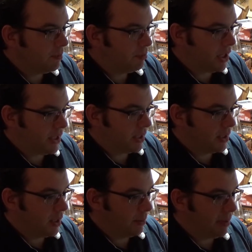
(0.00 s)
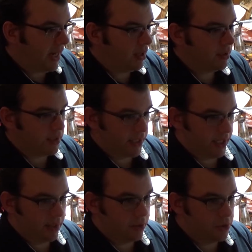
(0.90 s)
But
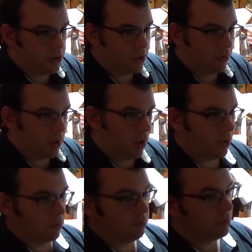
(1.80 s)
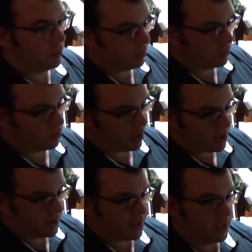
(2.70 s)
apparently Jerome, which
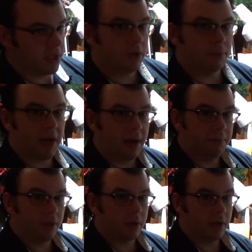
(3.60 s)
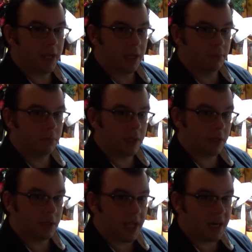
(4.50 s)
is another popular name in
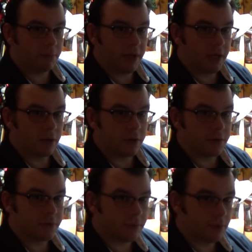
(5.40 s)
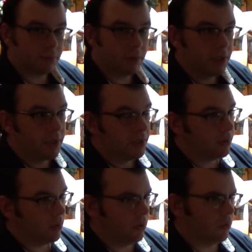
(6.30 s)
clockmakers from
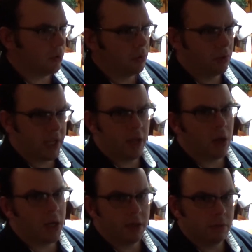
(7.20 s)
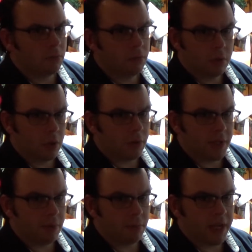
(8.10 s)
early on.
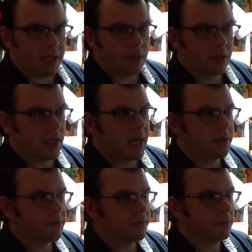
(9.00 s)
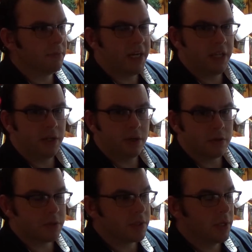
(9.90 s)
They were making clocks for many
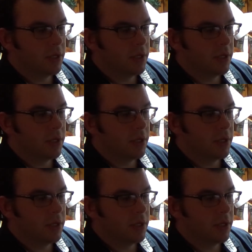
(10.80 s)
years.